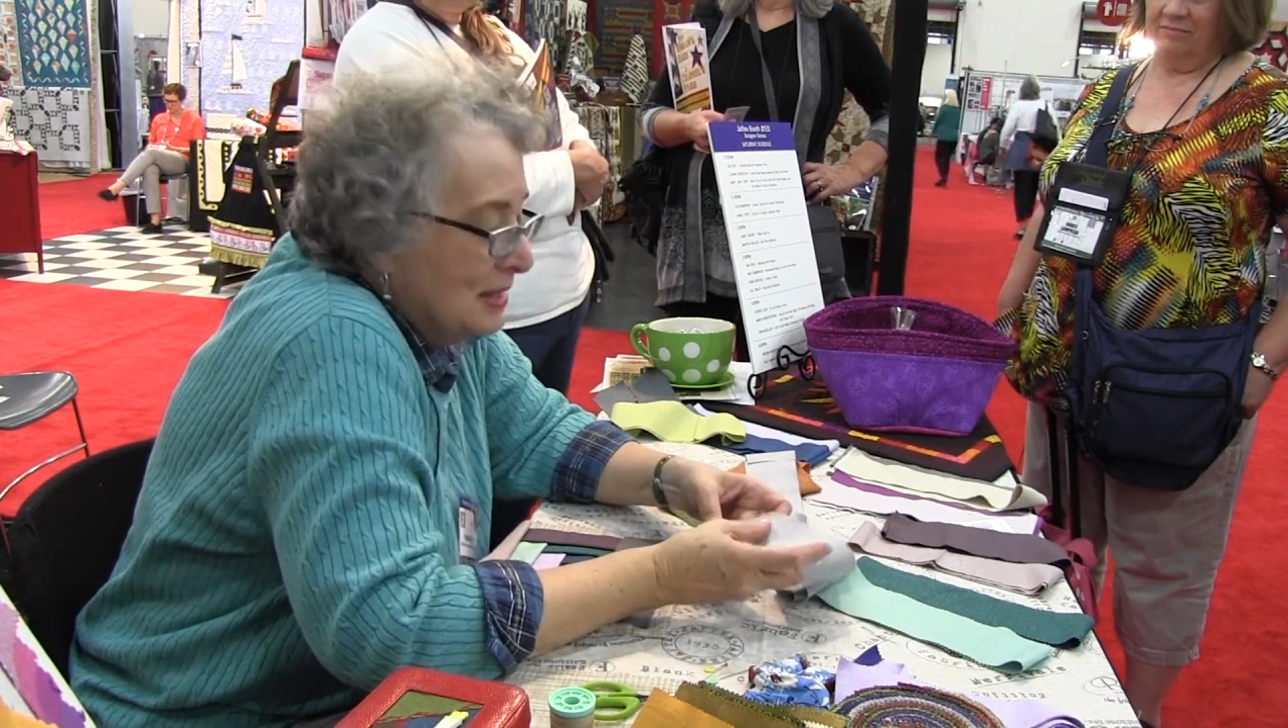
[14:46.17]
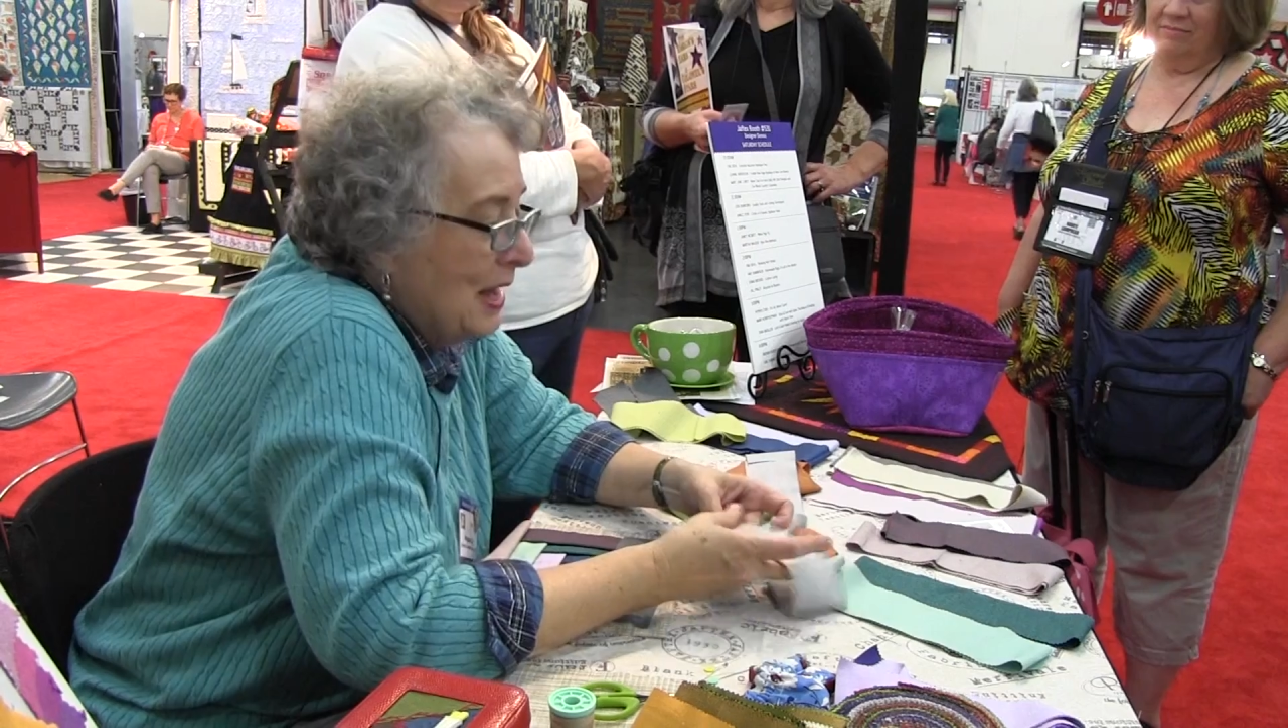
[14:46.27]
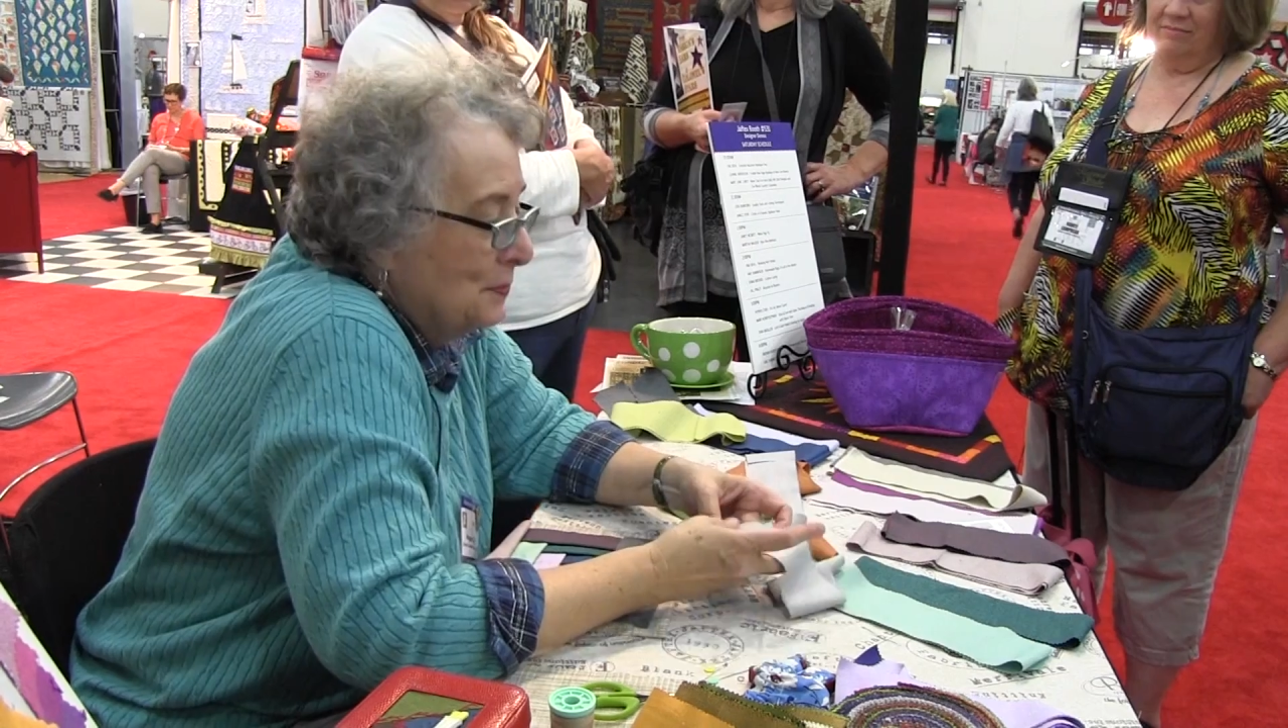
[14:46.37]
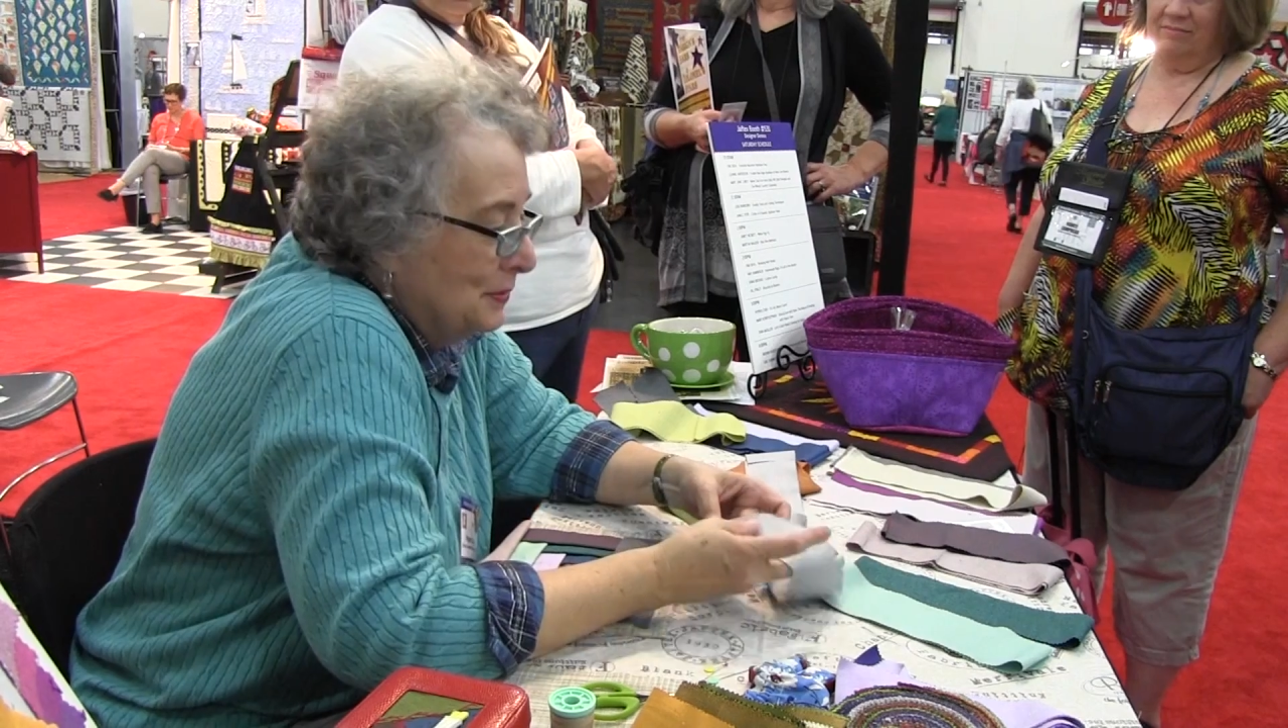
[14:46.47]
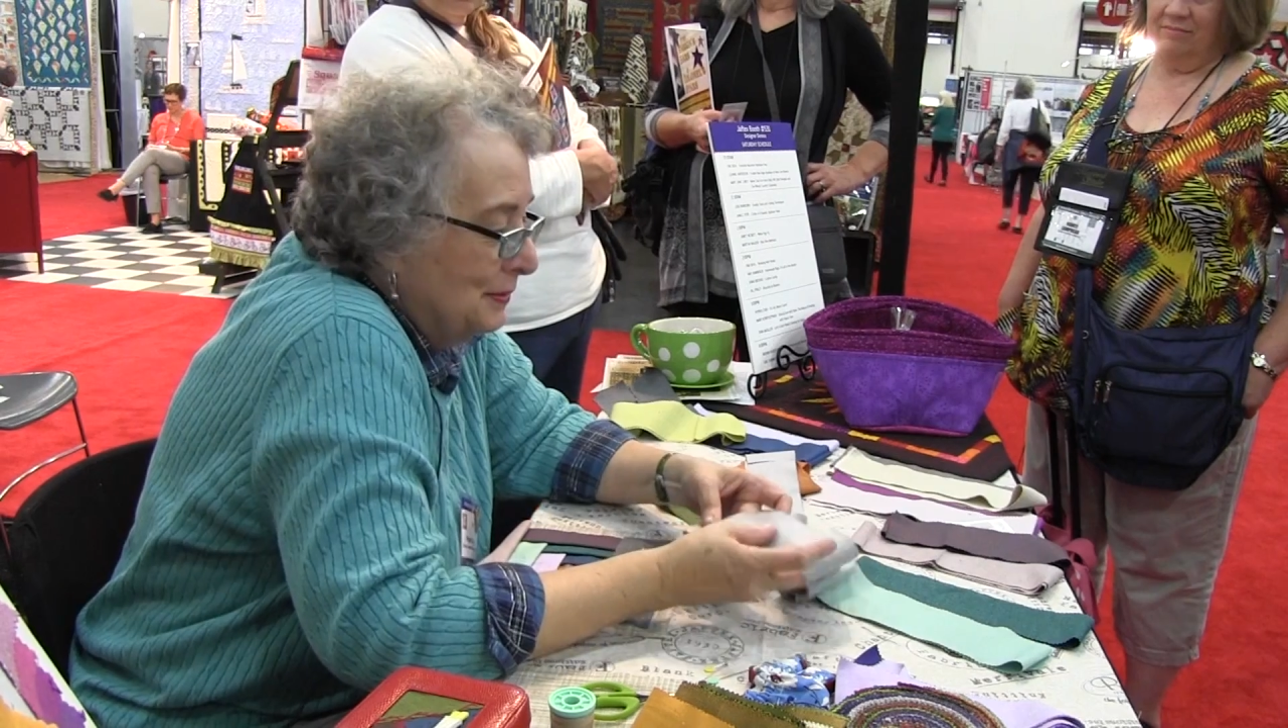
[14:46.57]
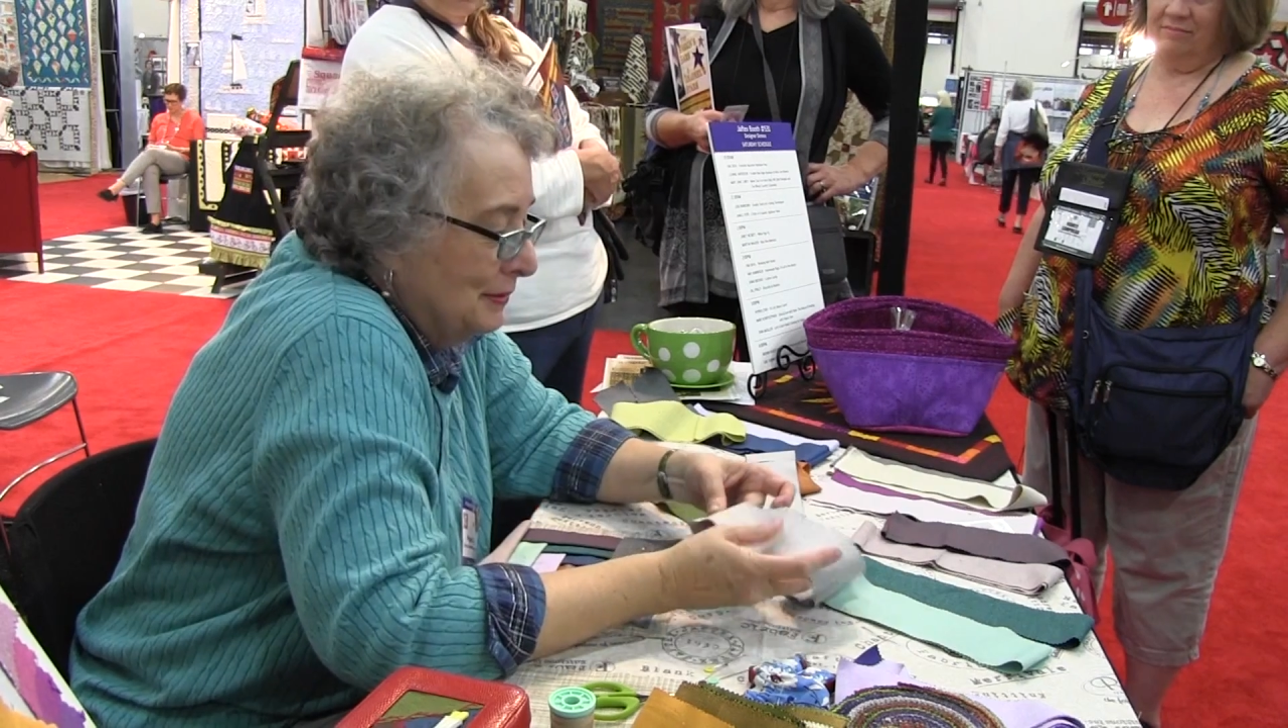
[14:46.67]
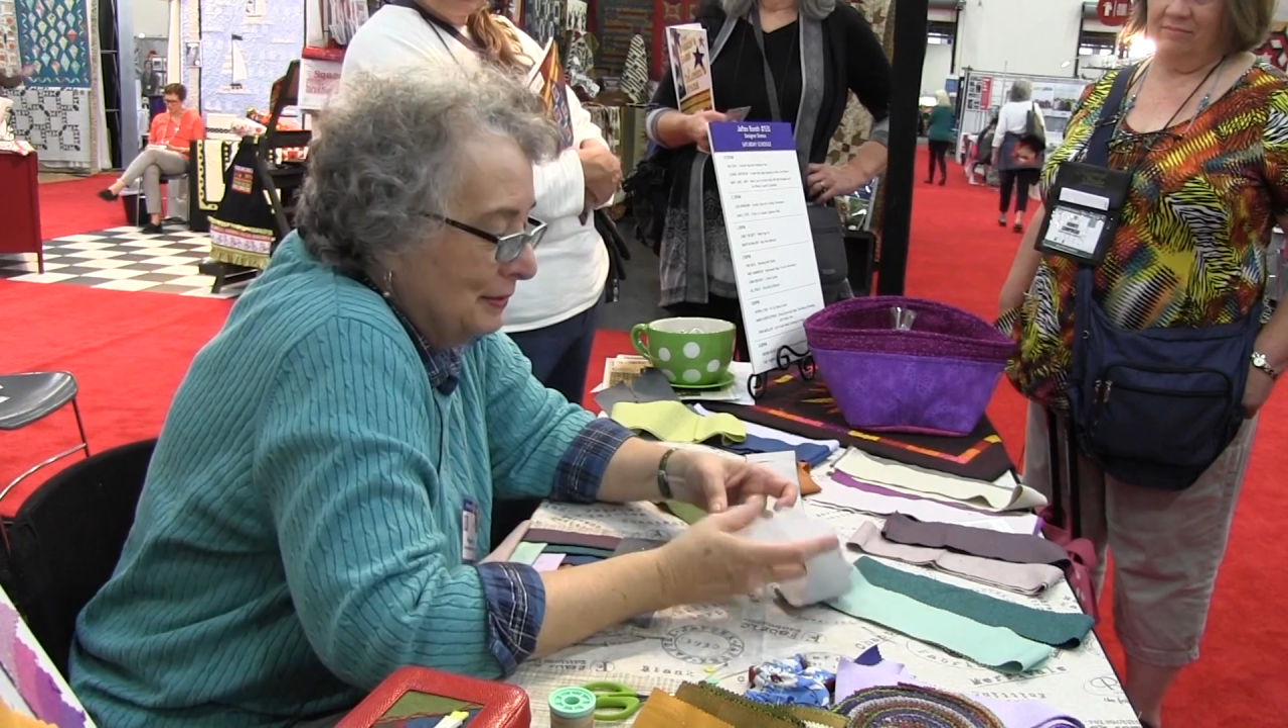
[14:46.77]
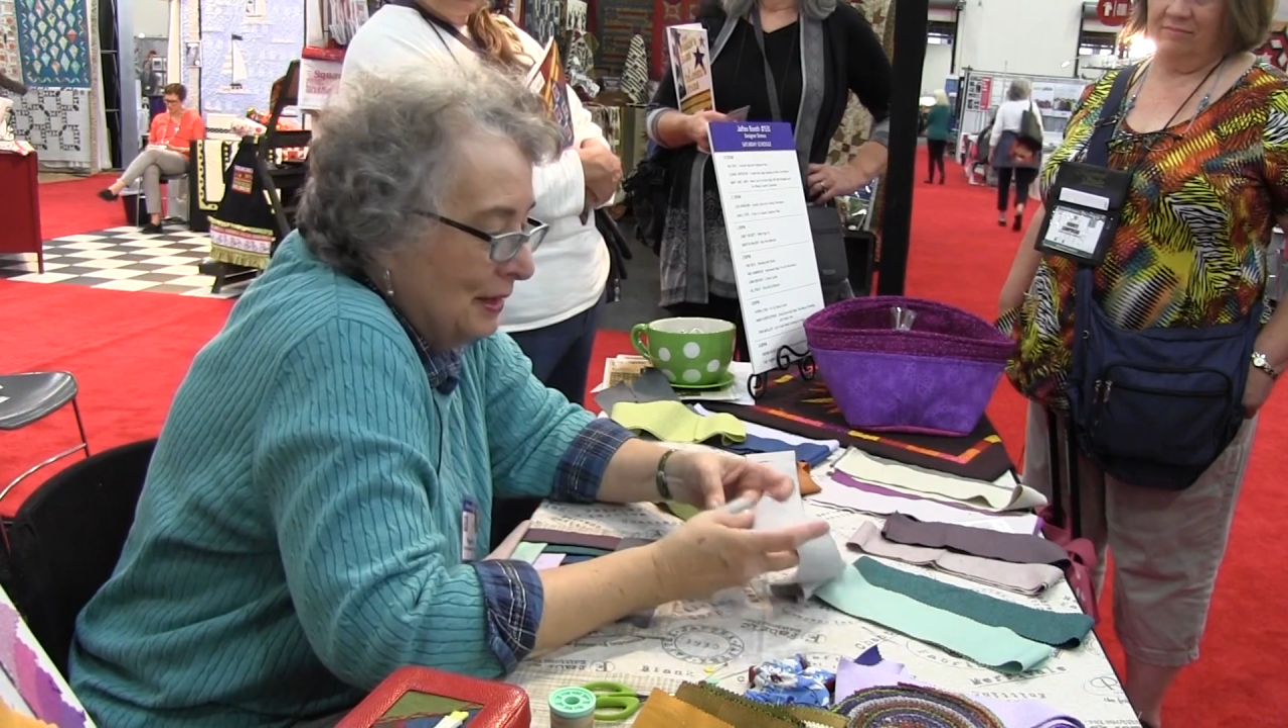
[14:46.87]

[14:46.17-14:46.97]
happened,